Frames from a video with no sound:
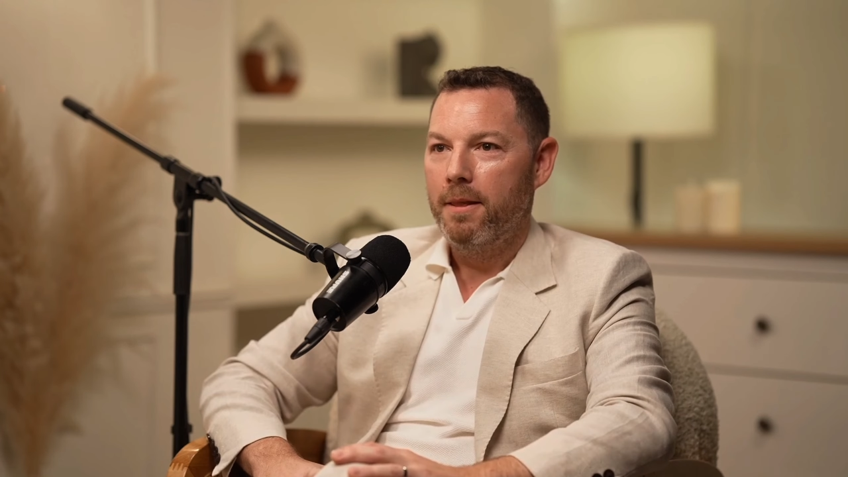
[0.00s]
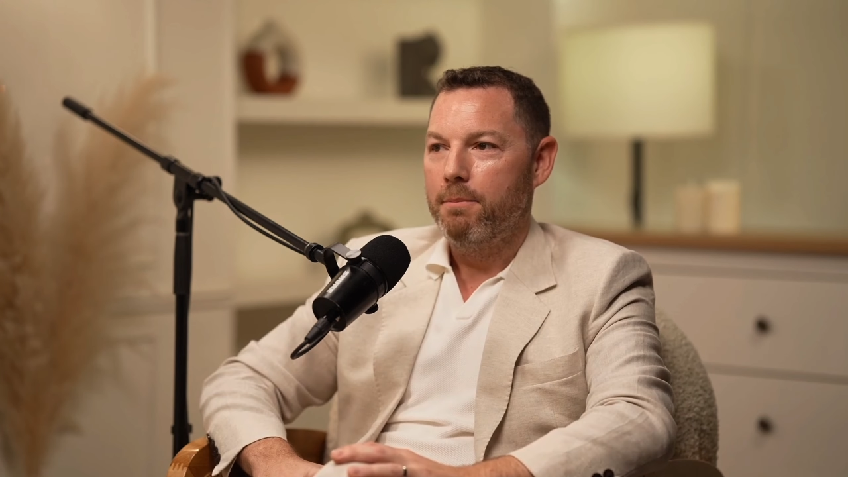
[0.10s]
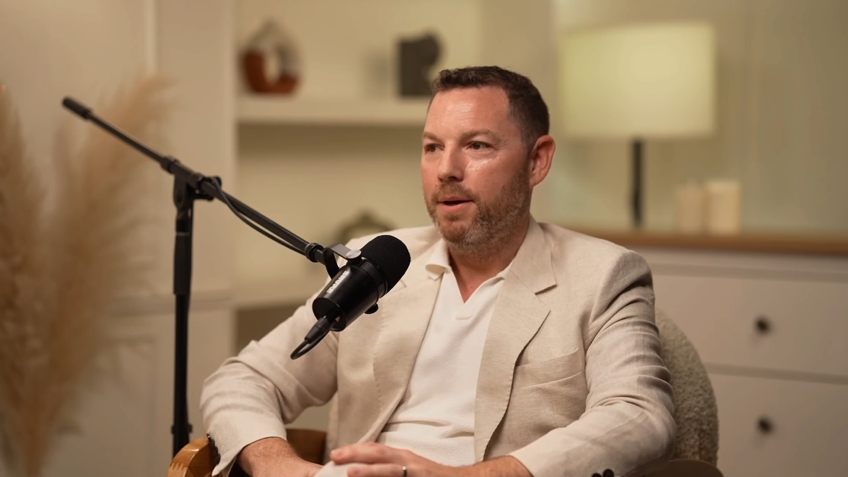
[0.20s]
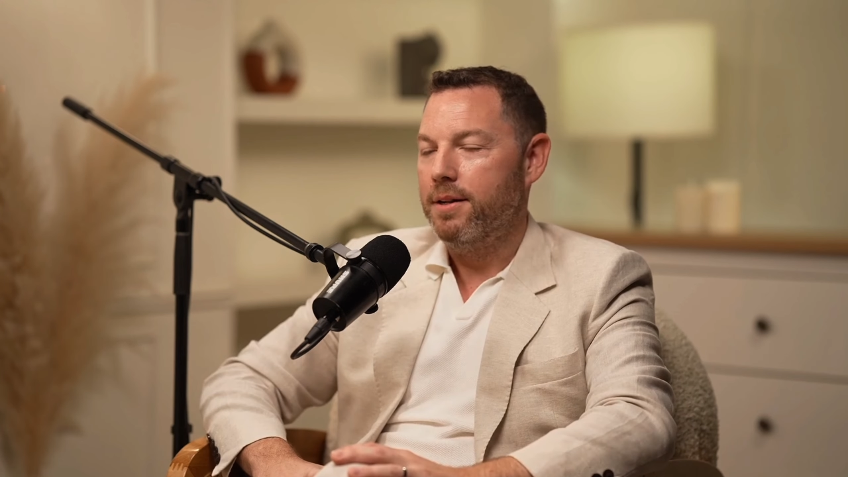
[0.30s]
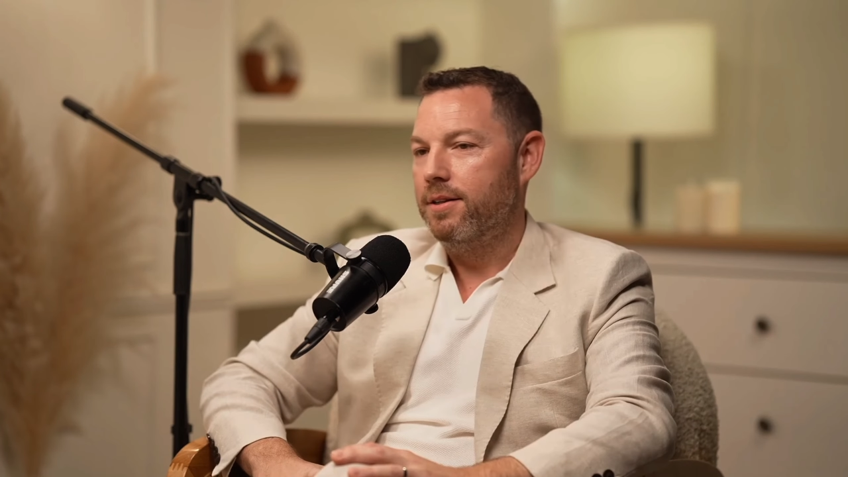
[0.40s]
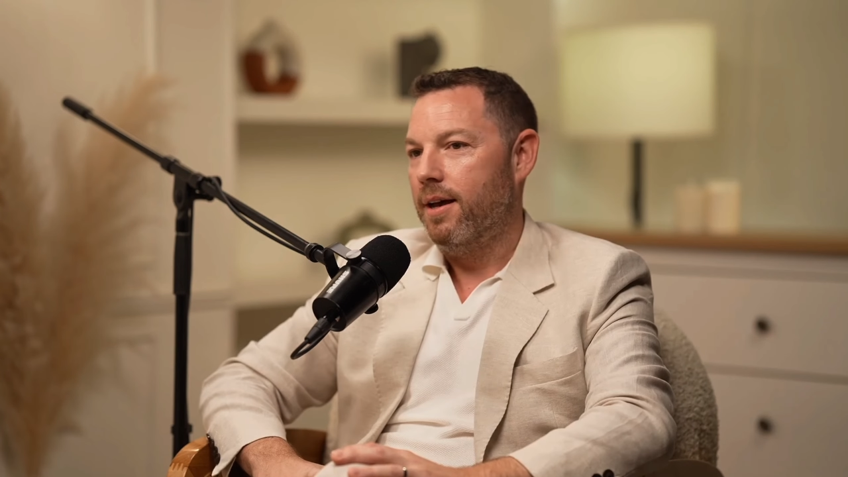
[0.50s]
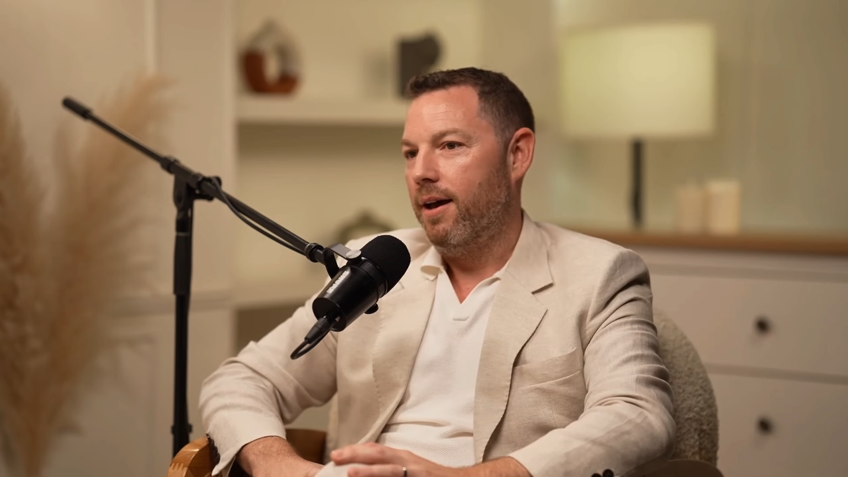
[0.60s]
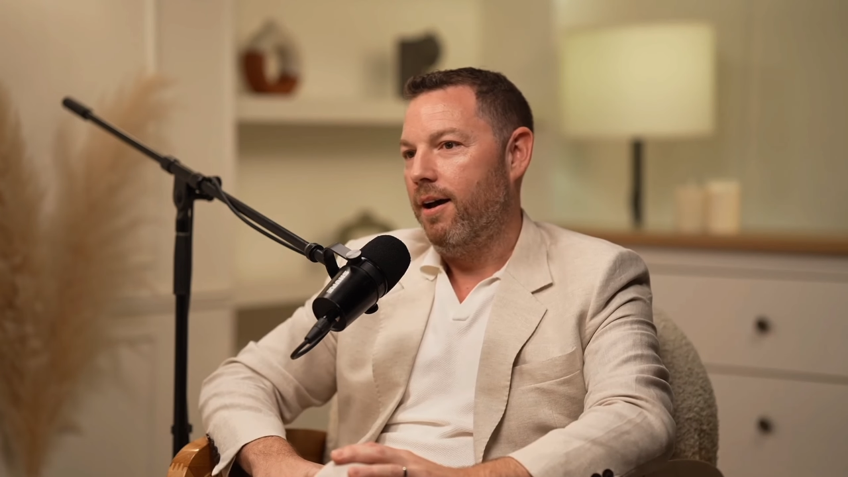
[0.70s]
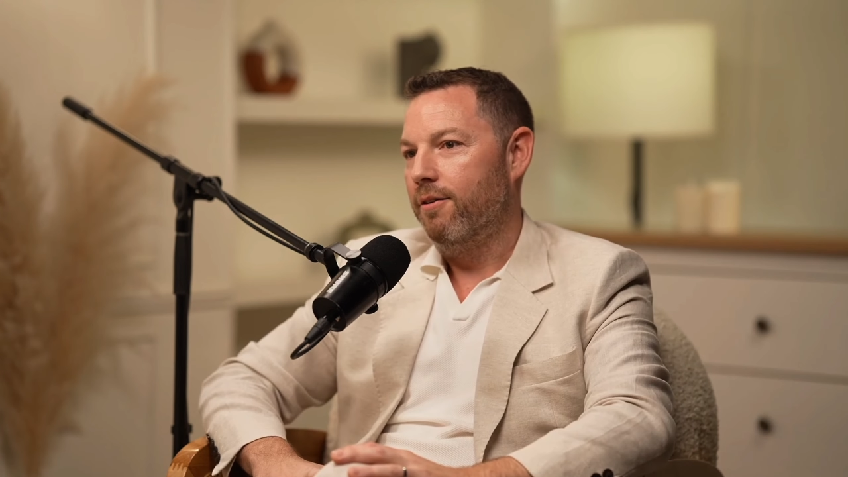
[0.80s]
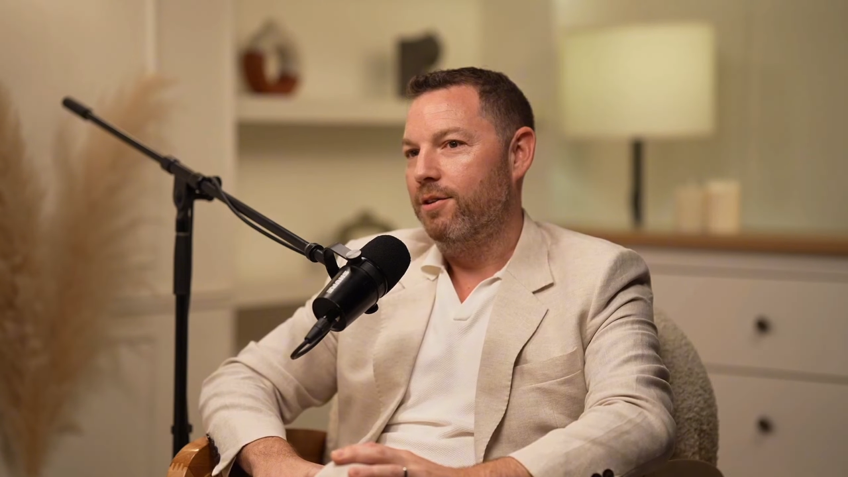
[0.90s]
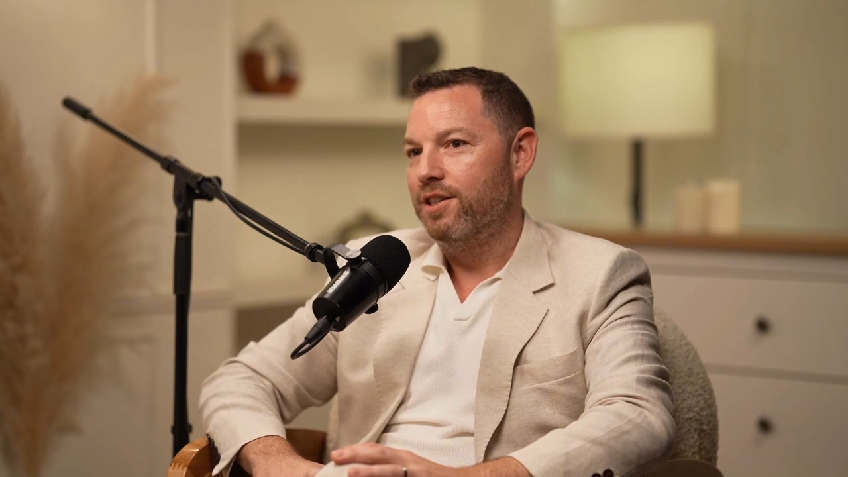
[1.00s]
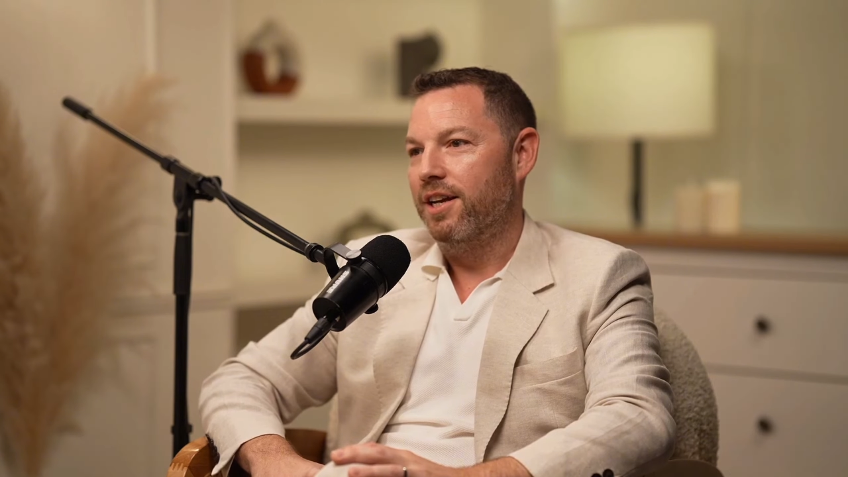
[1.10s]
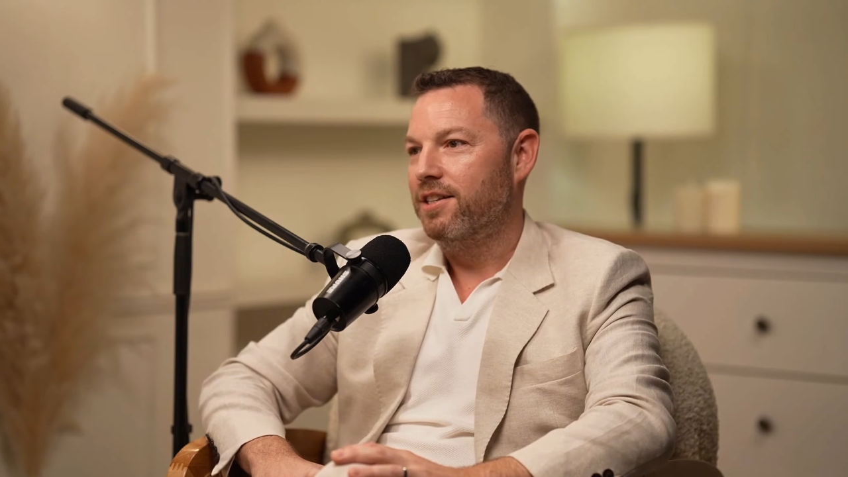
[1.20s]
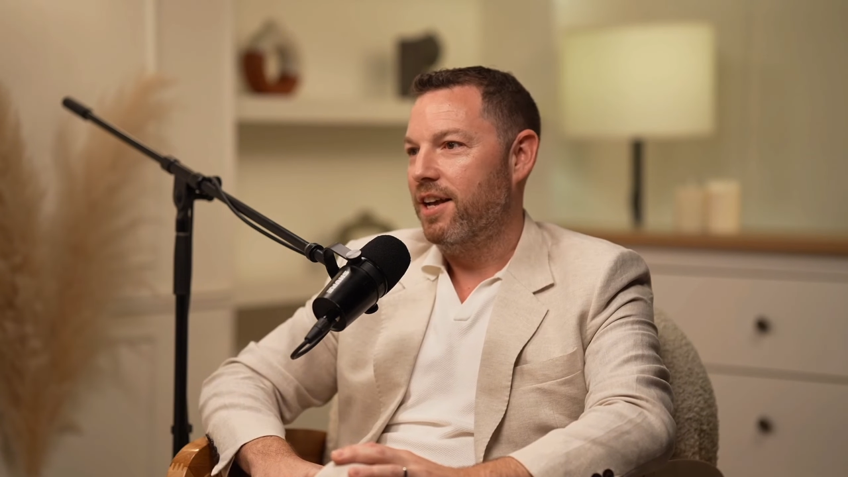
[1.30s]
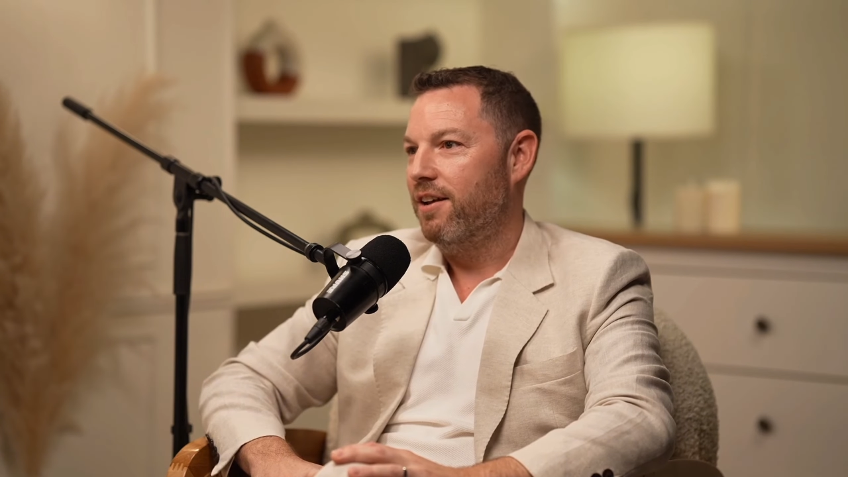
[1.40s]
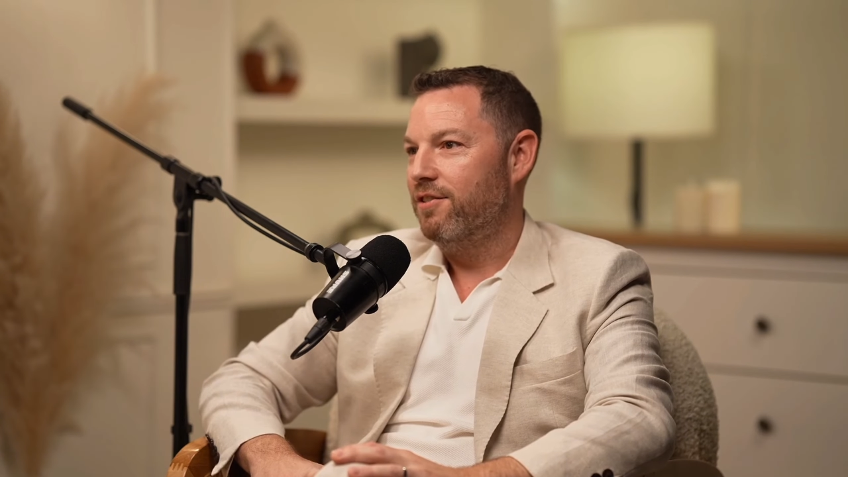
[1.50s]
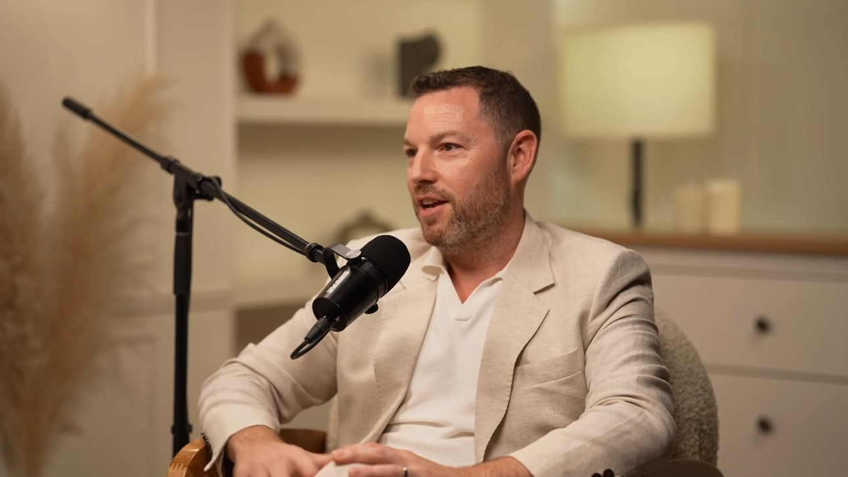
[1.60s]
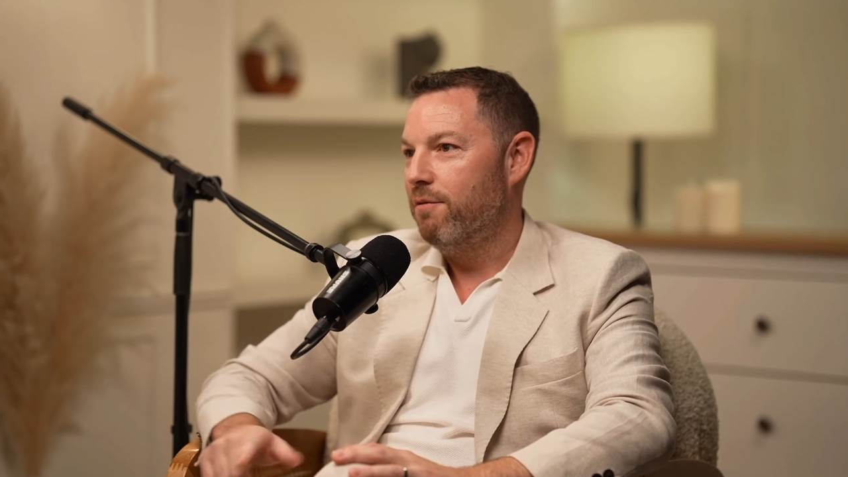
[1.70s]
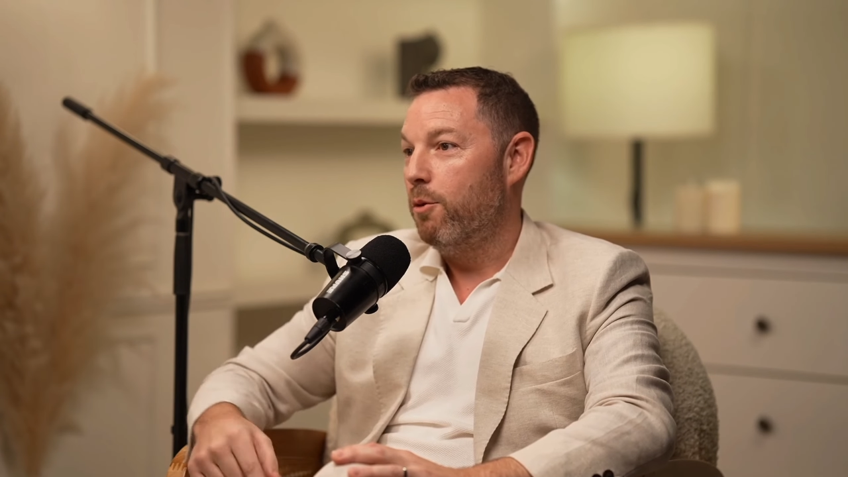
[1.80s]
But I would say save